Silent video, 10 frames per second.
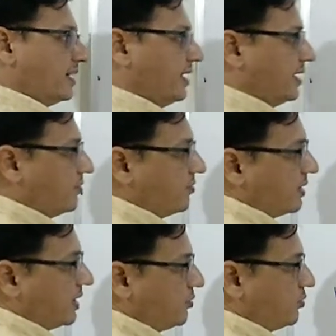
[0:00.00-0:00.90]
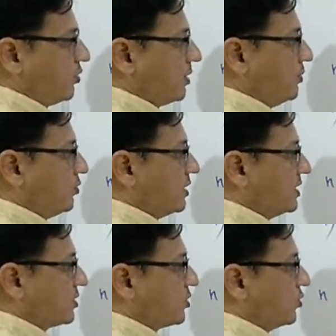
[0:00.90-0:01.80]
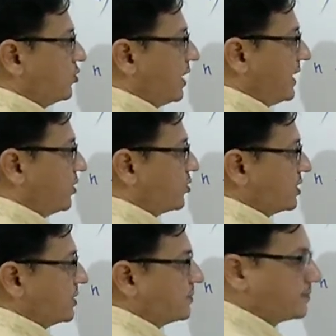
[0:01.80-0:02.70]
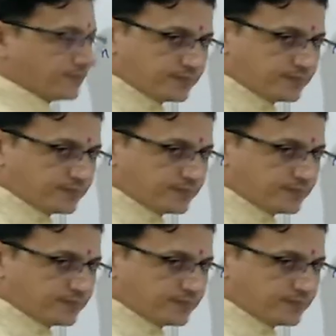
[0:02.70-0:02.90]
then we have to remove these two hydrogen.